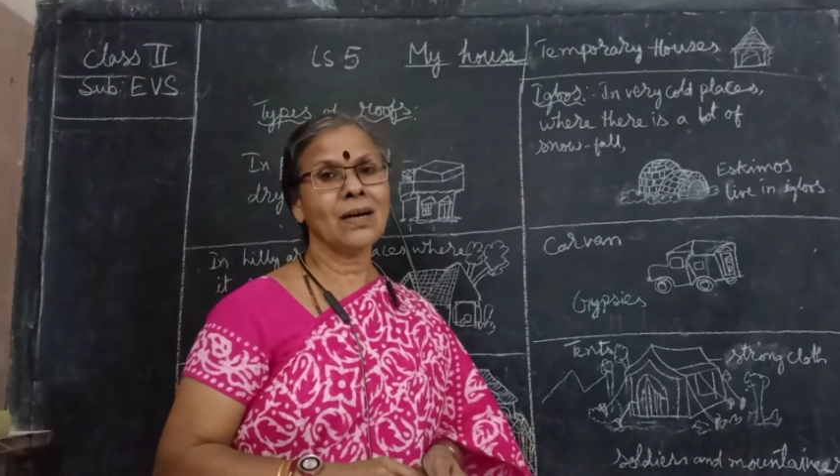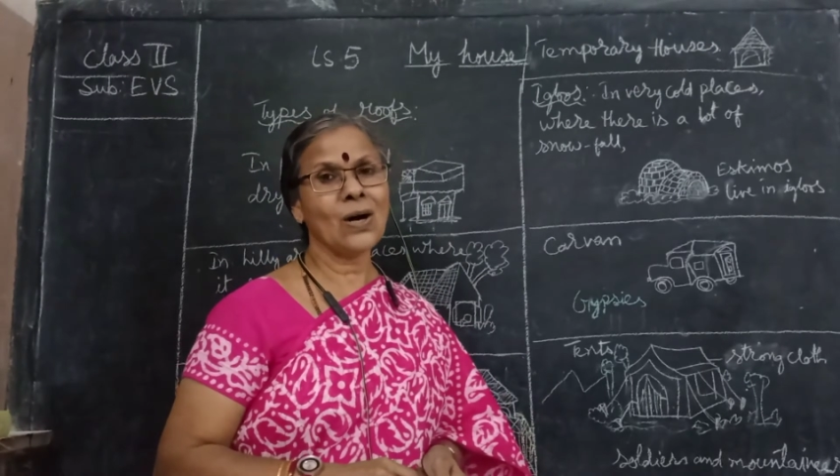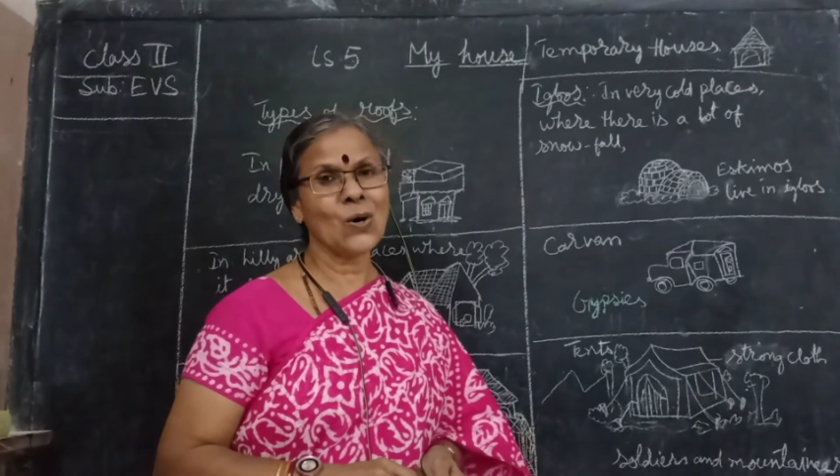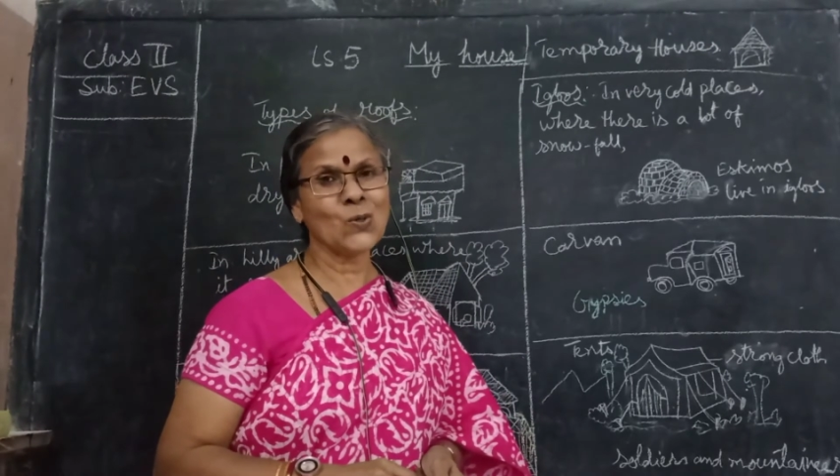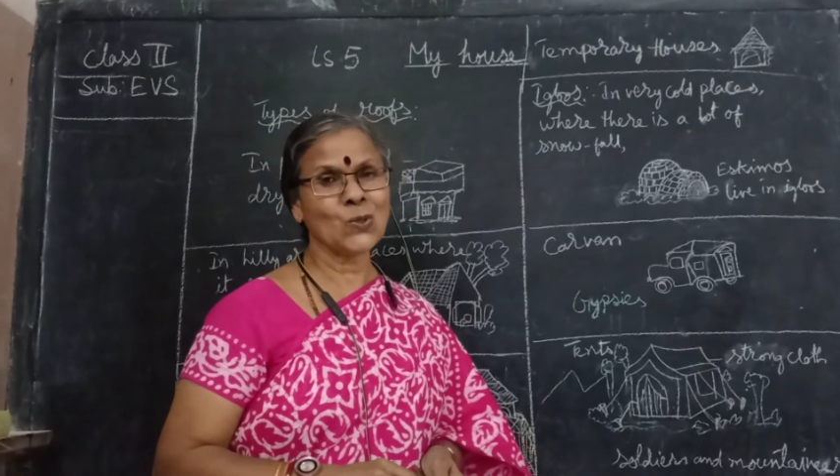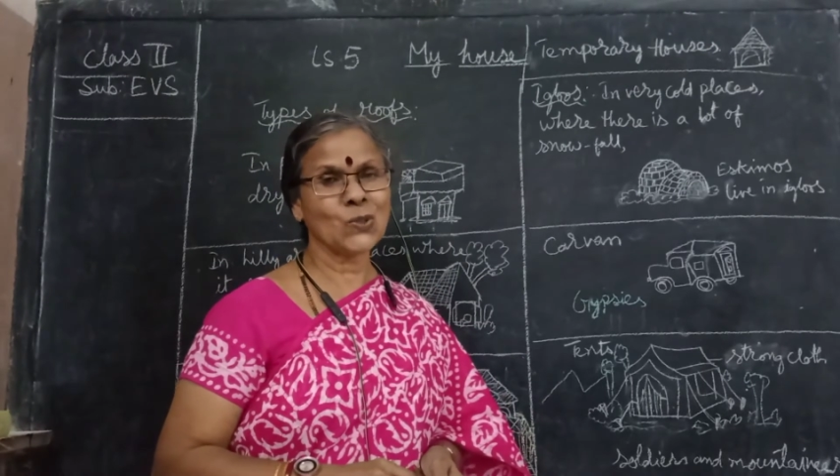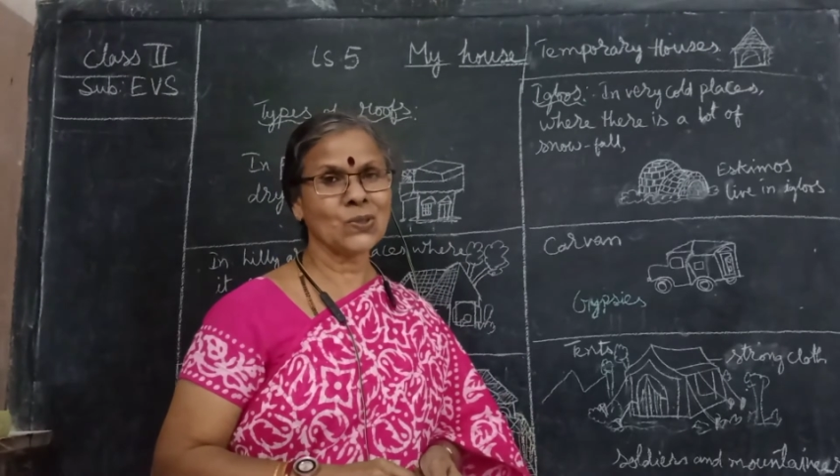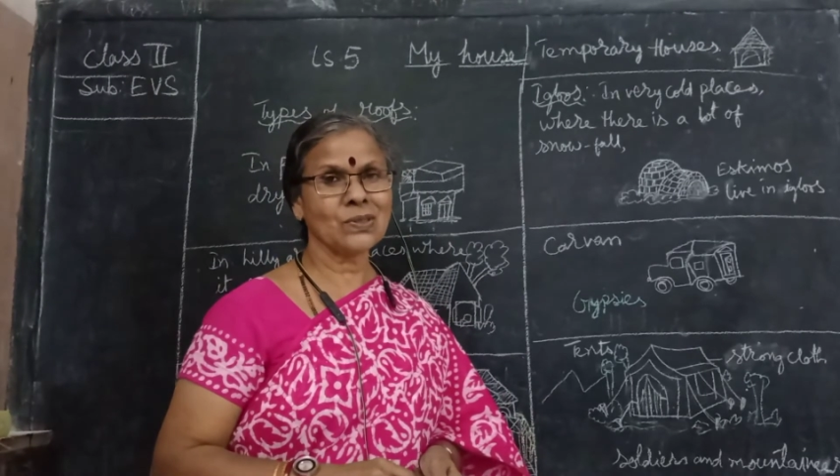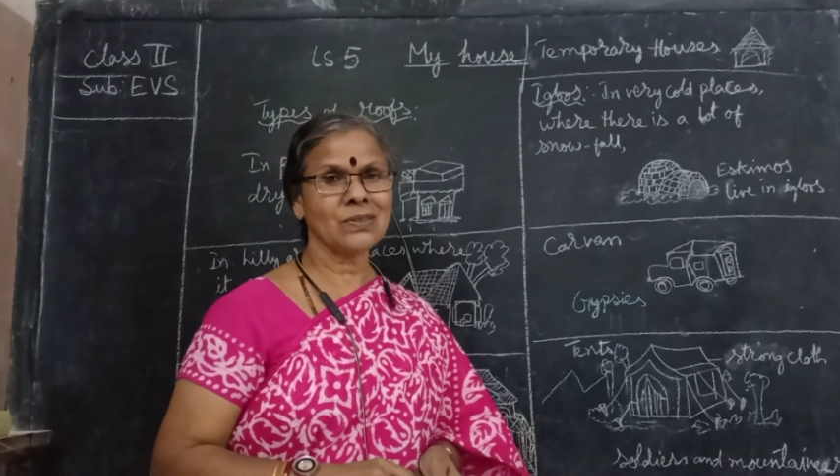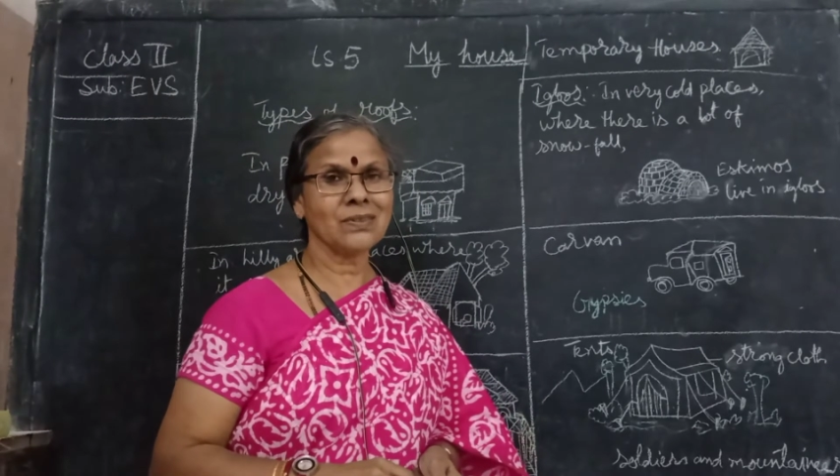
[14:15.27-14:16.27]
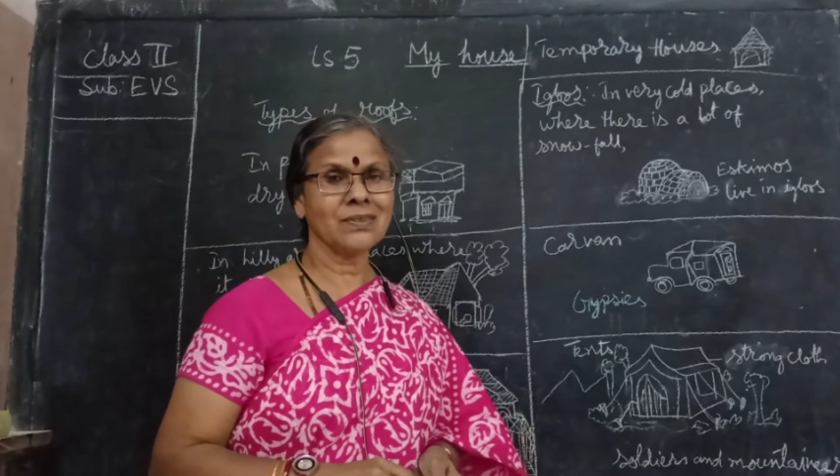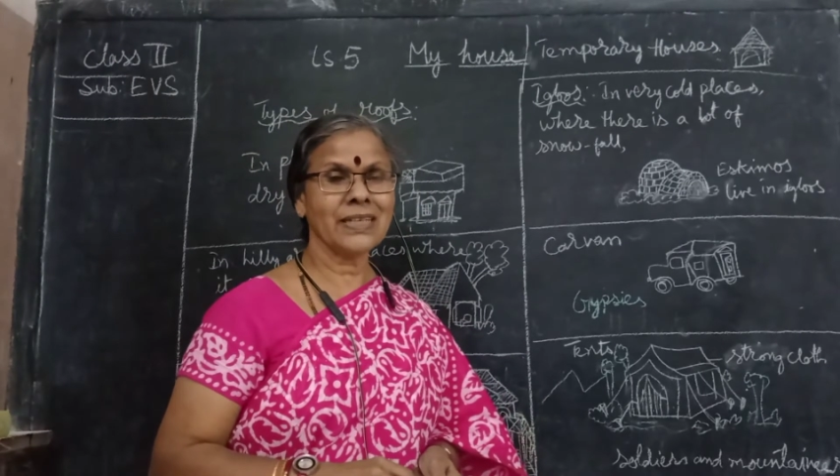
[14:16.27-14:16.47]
house.